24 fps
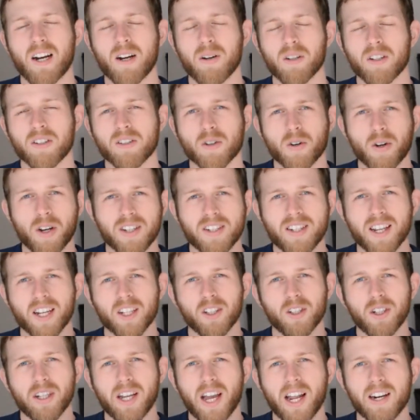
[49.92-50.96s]
Let's go ahead and take a
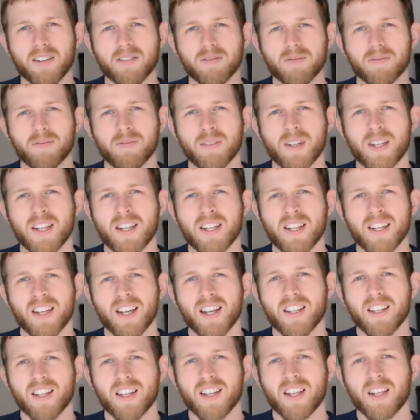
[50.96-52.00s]
look at them,
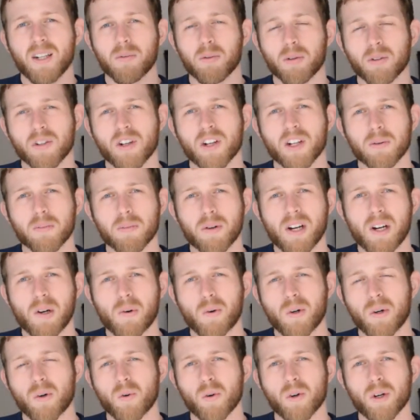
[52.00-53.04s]
and then we'll talk about
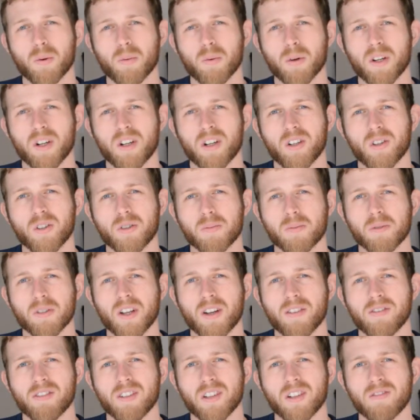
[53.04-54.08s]
what order we're going to do some
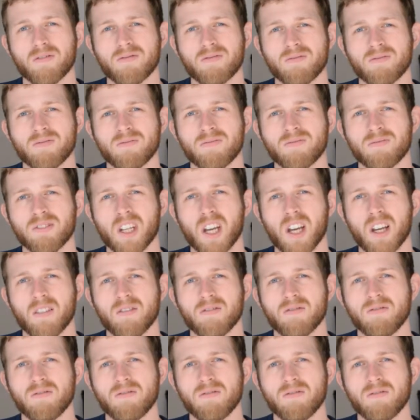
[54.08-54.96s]
stuff in. Okay?